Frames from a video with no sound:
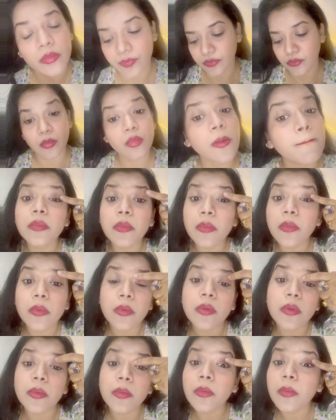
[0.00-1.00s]
I am
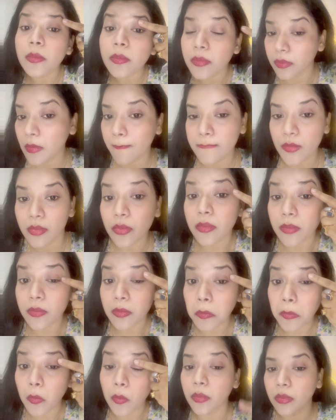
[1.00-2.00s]
using lip
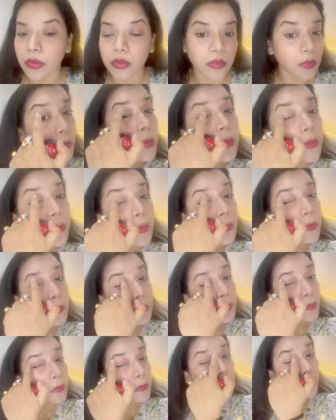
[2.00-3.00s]
tint on my
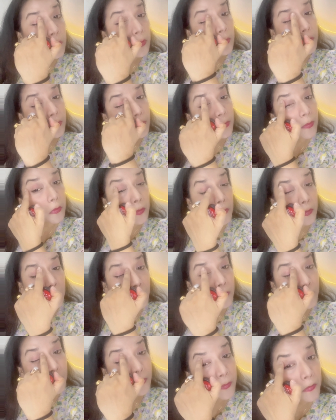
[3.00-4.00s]

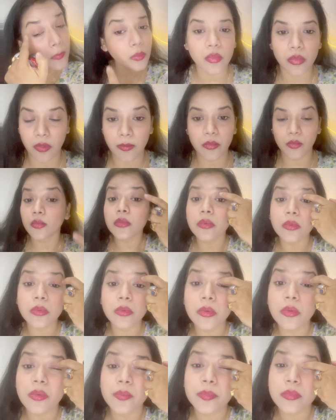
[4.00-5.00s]
eyeshadow also.
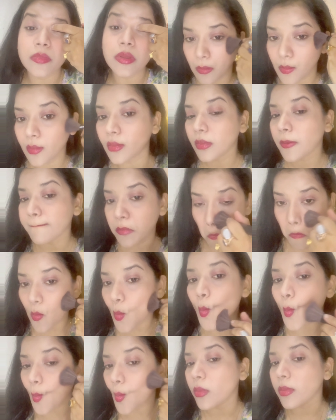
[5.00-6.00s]
Next I am
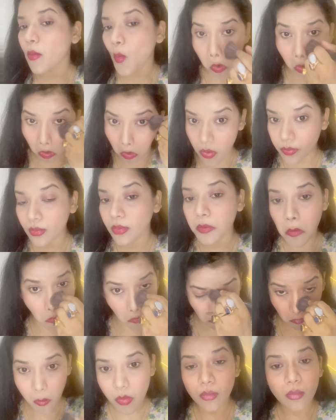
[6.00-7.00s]
using banana
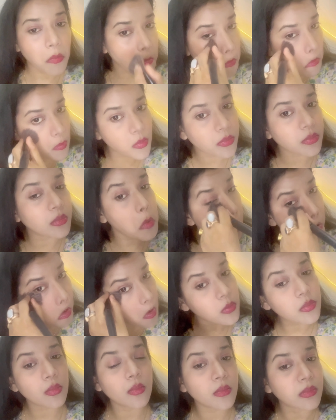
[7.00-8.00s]
powder. Hey,
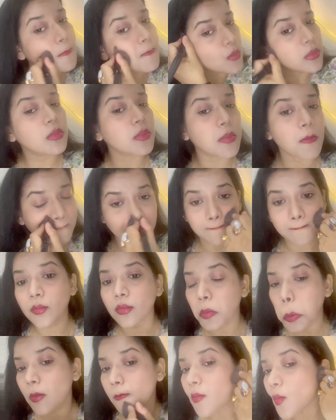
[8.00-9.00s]
don't forget to subscribe
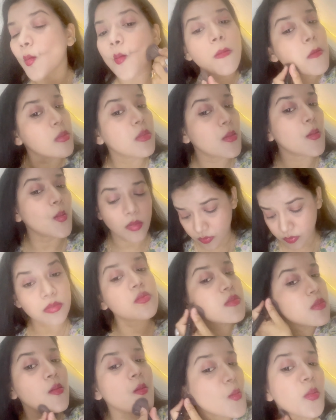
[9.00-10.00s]
my channel.
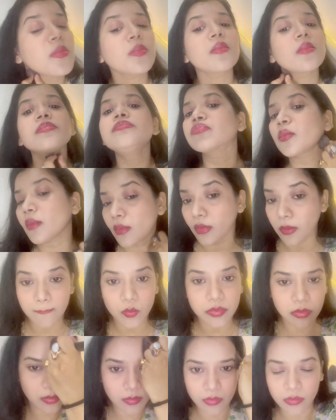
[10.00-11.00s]
Oh, everything should be
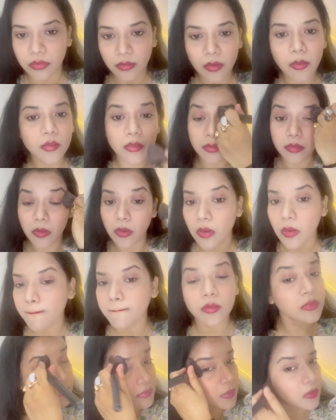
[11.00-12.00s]
in place,
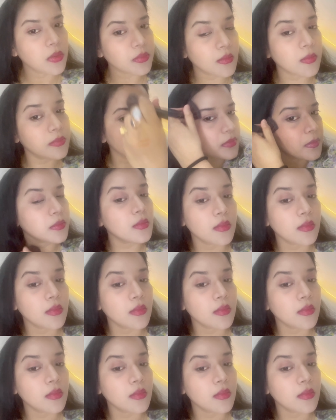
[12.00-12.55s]
so I am using